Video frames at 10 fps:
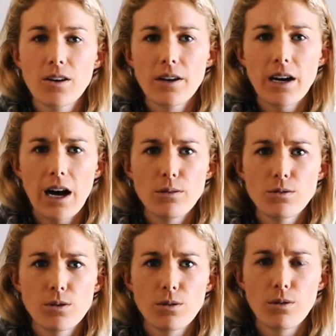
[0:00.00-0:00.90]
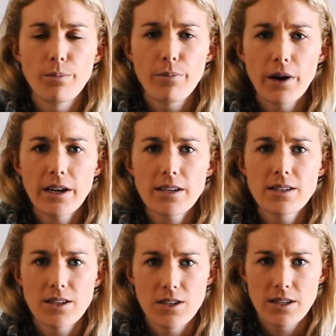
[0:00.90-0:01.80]
good outdoor products
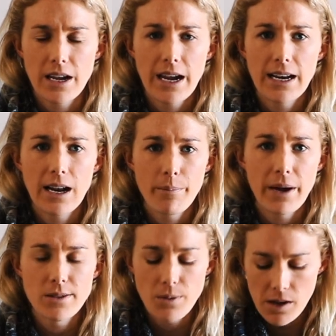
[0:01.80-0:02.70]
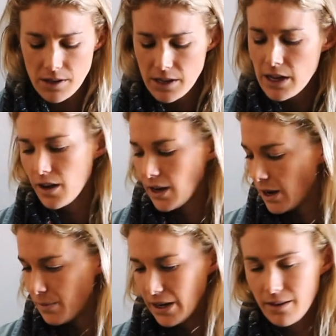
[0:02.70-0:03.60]
such as the headlamp as well, I
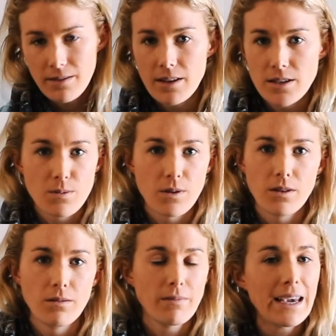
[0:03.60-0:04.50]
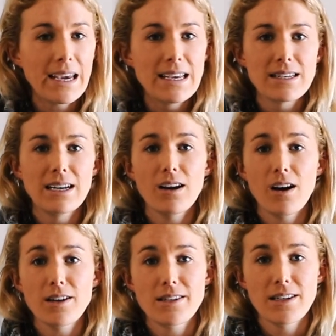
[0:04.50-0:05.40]
mean, this will easily
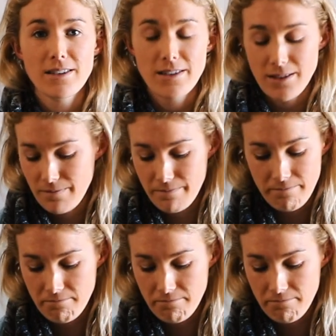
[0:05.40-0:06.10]
last us,